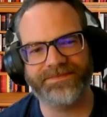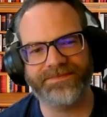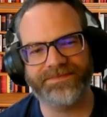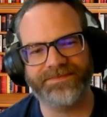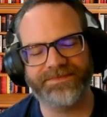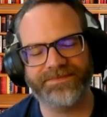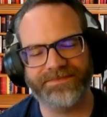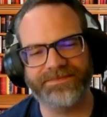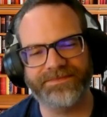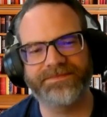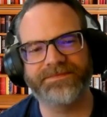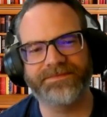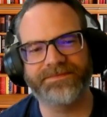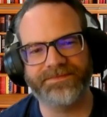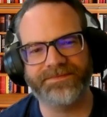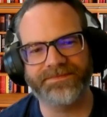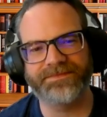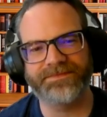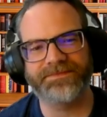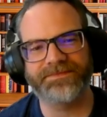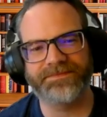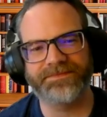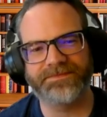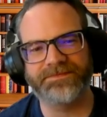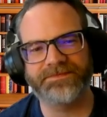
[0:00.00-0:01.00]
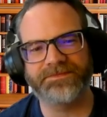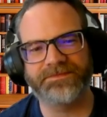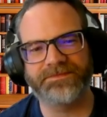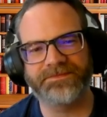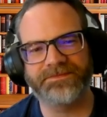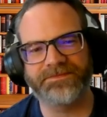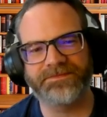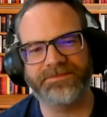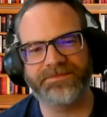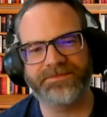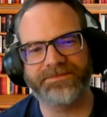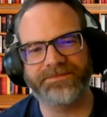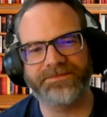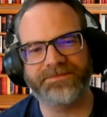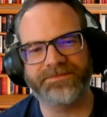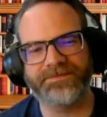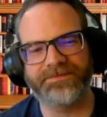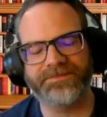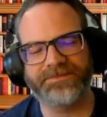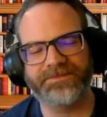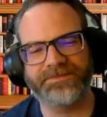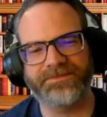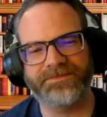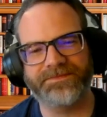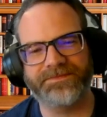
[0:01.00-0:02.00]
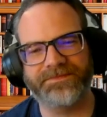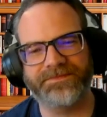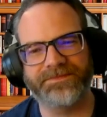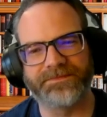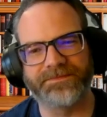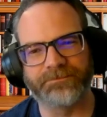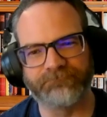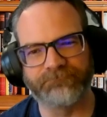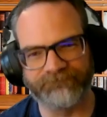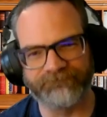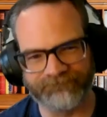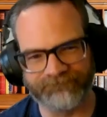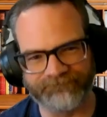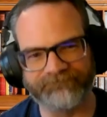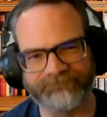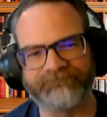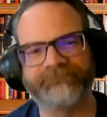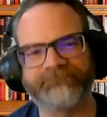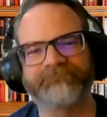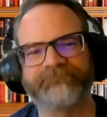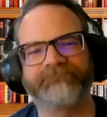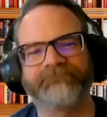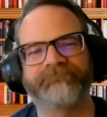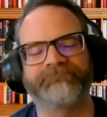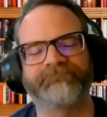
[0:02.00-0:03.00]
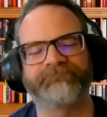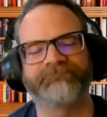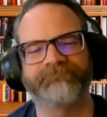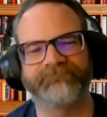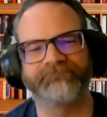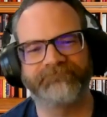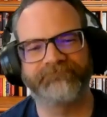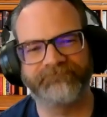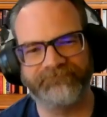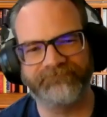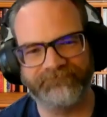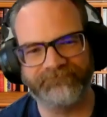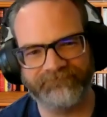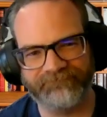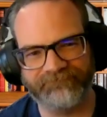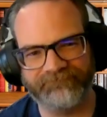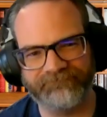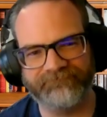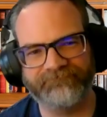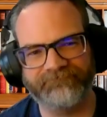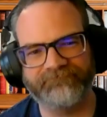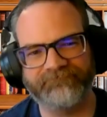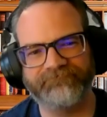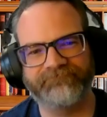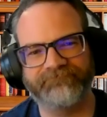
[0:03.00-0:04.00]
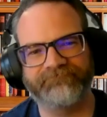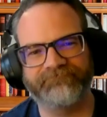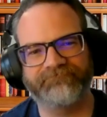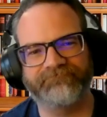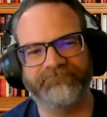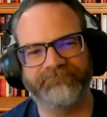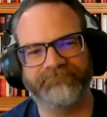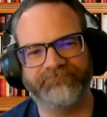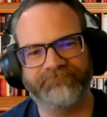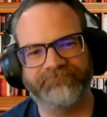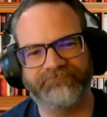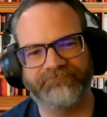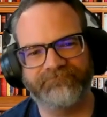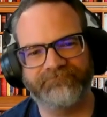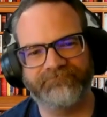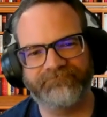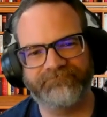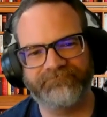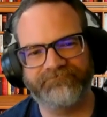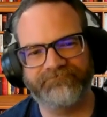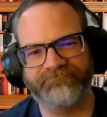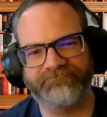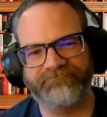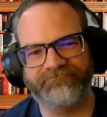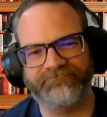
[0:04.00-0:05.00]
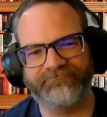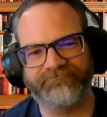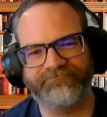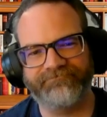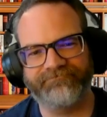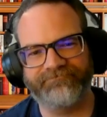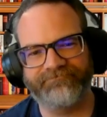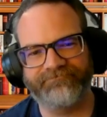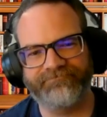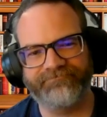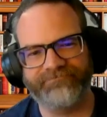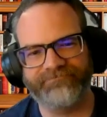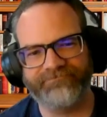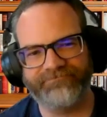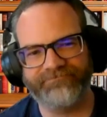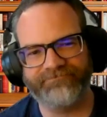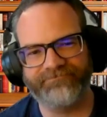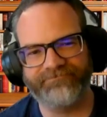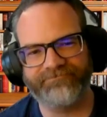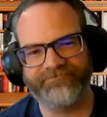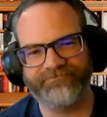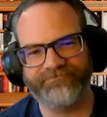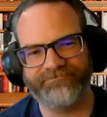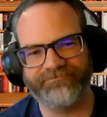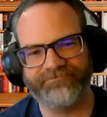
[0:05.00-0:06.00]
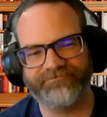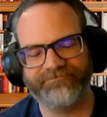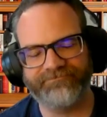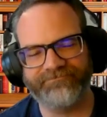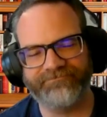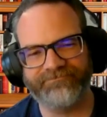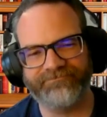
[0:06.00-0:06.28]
[no speech]